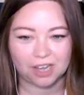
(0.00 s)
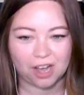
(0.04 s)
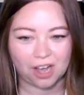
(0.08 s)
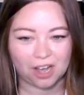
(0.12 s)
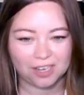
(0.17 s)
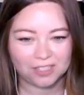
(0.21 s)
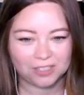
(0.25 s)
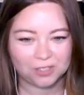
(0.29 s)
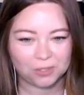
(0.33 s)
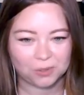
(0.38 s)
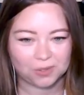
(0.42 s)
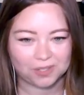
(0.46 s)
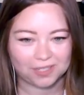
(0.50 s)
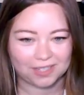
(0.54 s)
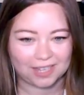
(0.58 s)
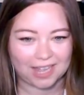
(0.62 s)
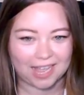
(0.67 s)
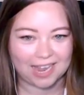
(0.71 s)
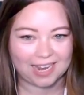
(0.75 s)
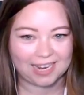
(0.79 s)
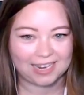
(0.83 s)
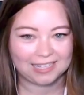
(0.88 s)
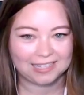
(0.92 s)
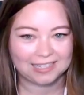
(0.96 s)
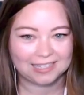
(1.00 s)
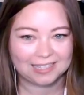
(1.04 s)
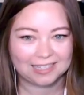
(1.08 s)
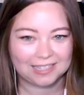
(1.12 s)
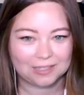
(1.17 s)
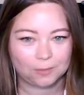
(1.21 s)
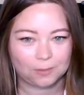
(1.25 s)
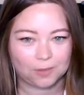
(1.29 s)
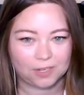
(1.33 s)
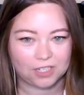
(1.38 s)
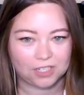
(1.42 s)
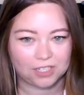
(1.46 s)
some of the contour
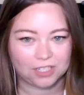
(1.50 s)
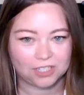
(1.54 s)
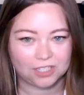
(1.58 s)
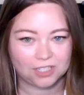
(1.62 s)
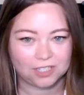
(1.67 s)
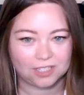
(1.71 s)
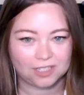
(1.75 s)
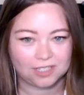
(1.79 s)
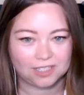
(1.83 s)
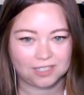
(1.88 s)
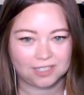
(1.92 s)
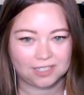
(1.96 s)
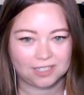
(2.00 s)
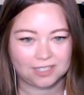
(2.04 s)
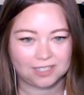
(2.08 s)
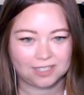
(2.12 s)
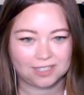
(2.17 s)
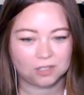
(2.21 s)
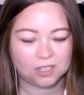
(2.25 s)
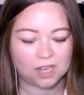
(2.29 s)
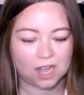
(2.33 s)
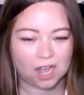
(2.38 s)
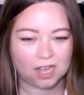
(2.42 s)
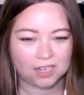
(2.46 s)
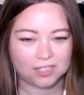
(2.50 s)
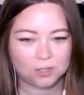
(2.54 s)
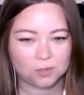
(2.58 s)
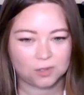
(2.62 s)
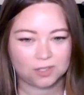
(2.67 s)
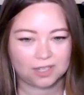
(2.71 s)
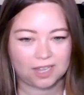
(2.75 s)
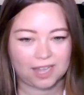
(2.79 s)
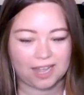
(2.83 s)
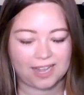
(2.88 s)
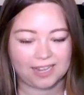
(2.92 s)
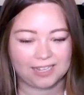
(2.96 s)
lines, which those
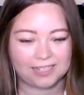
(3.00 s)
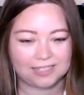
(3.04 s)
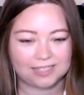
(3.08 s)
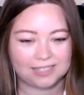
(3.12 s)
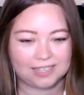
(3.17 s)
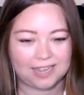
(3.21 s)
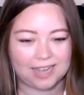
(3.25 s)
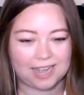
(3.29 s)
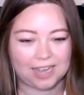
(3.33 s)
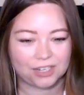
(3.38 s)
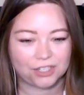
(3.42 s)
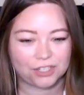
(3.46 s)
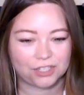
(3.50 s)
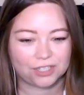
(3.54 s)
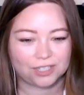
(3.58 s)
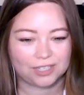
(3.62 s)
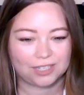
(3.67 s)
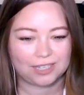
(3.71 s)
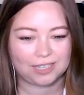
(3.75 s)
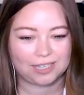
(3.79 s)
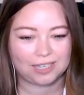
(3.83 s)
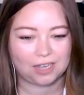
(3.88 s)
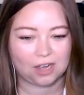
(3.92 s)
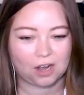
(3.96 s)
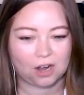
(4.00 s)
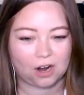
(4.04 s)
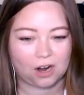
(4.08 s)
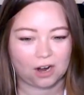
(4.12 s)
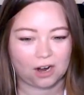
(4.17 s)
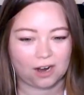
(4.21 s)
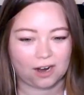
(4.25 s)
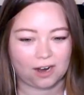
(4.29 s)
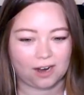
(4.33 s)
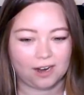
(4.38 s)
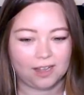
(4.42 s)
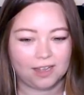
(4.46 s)
contour lines, they actually
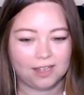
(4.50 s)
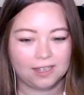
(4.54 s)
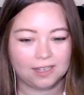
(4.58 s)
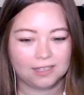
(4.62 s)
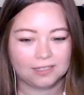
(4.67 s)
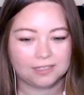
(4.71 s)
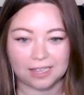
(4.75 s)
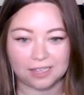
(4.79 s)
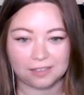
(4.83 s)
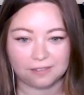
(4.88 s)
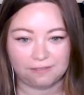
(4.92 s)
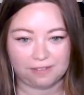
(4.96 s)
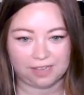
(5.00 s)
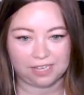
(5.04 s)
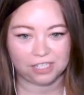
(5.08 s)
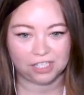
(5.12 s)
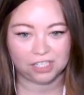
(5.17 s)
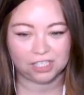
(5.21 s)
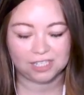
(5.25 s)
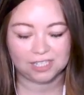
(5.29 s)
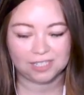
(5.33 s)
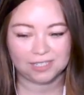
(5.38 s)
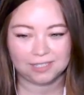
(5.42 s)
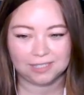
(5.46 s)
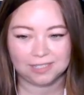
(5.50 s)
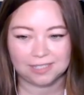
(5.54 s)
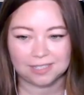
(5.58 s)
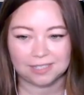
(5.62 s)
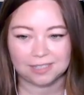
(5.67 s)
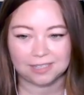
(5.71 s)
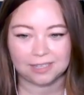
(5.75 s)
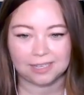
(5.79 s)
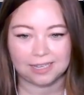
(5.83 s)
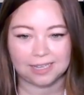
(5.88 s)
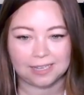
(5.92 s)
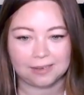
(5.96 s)
are different
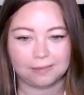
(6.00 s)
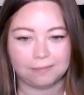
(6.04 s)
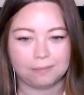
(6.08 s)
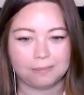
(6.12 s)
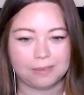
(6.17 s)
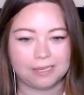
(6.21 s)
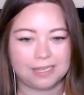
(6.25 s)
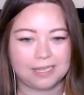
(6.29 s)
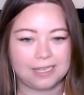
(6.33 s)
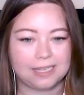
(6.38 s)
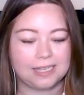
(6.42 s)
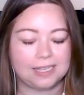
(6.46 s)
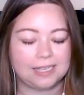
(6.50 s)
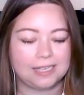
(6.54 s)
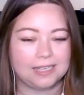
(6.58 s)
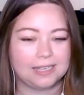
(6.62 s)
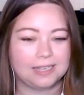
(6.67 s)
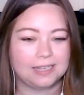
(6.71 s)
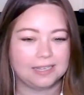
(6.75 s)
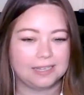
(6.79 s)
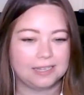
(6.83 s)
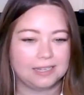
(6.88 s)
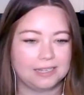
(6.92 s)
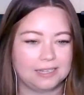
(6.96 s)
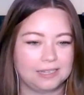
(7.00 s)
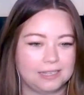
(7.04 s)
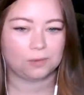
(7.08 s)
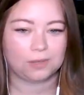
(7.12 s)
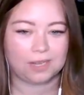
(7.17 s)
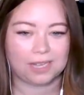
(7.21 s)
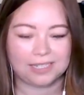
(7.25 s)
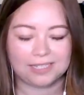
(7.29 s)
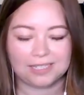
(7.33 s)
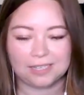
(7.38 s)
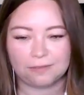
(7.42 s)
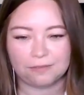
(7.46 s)
elevations and they can be, you
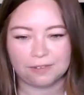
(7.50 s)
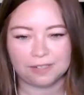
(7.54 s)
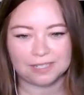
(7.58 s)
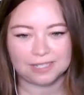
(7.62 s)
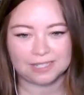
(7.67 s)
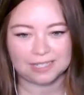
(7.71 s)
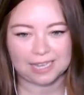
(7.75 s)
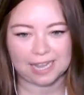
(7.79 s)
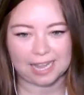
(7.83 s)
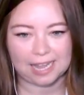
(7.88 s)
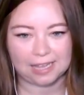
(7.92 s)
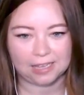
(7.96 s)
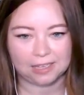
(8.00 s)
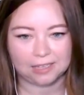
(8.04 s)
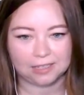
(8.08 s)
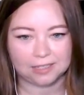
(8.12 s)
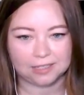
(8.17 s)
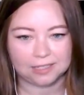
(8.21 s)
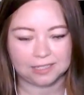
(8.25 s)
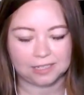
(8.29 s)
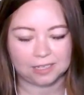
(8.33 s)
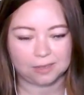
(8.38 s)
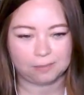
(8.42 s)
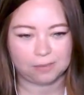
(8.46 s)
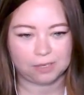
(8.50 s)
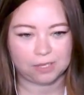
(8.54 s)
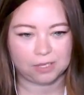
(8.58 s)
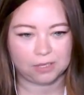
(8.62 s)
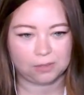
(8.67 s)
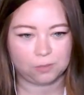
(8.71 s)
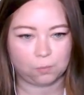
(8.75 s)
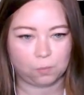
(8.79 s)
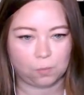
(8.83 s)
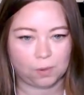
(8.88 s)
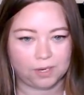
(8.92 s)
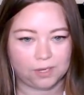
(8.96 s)
know, at different scales. It could
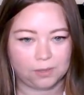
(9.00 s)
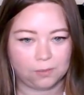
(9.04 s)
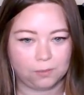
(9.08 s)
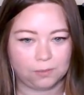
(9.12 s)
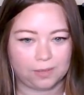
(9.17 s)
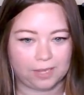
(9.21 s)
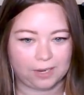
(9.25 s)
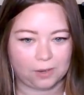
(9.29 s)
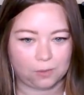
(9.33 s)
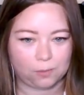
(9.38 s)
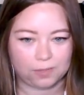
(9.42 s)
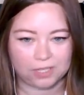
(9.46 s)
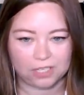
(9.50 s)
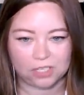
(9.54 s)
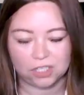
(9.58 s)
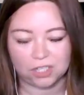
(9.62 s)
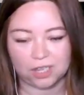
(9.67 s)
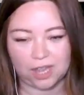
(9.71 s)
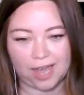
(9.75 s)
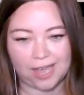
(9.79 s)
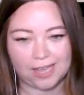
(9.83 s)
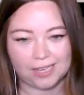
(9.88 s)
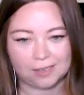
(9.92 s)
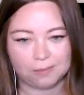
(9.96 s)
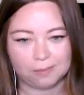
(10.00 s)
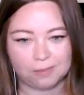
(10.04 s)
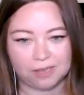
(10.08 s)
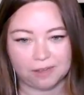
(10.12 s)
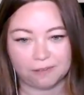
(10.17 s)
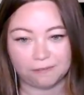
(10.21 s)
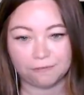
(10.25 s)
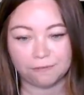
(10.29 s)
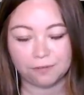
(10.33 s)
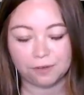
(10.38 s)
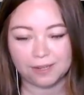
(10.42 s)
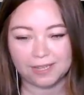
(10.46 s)
be one, like each line could
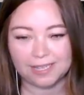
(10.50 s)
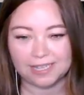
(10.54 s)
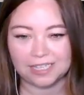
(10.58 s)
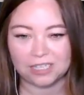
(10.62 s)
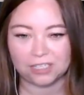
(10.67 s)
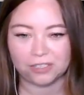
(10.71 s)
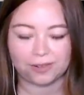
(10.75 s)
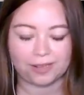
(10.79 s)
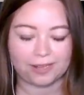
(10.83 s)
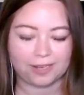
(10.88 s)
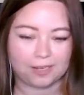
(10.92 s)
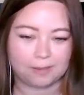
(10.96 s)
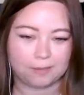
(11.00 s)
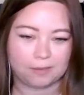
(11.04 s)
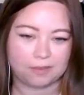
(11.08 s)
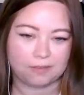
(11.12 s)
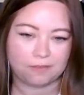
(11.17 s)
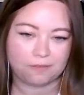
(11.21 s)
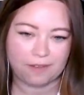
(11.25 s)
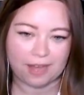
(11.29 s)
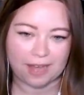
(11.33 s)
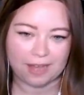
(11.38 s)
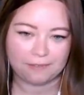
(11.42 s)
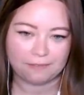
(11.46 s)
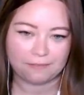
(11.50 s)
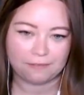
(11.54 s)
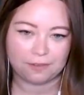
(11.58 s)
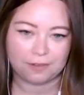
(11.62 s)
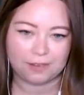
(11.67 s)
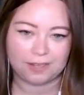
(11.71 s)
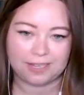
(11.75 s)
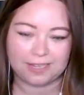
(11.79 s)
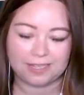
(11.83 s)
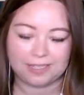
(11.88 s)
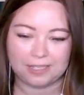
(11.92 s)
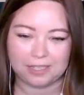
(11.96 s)
be a foot, each line could be
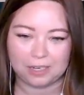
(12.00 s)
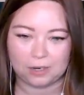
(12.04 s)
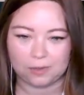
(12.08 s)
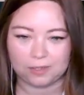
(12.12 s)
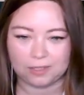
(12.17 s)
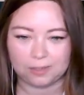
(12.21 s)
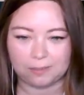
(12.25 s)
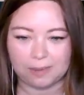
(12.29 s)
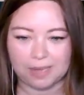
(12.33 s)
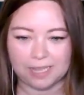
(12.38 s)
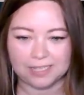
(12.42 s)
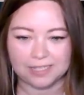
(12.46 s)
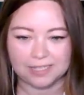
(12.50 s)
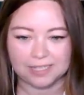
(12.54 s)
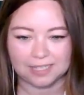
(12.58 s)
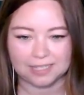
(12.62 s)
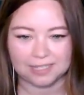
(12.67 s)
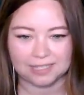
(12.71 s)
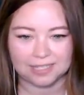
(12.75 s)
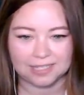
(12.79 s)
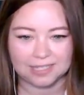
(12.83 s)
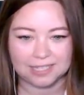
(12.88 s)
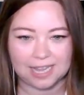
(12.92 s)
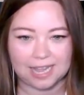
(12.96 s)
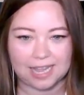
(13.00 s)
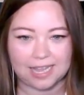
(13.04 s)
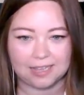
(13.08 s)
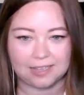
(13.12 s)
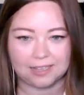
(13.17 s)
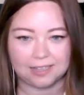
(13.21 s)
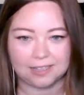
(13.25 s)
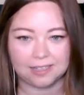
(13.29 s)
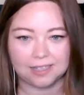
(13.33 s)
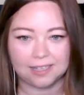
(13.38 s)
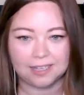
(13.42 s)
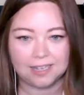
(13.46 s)
5 foot, you know, it depends on the
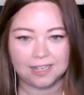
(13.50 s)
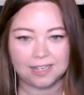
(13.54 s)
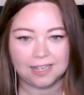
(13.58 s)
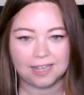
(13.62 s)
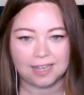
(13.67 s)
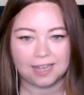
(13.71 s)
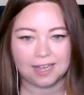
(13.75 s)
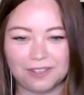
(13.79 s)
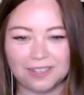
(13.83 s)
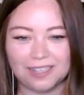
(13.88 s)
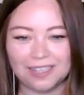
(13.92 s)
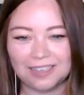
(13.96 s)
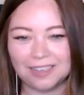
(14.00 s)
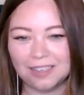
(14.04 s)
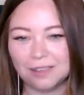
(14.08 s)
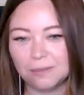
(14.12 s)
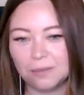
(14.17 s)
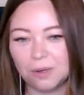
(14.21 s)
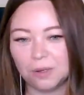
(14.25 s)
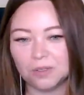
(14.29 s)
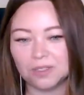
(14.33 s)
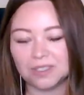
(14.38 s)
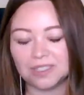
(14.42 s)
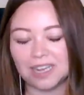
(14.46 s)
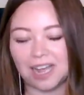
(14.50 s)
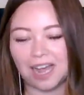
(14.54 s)
scale. I feel like the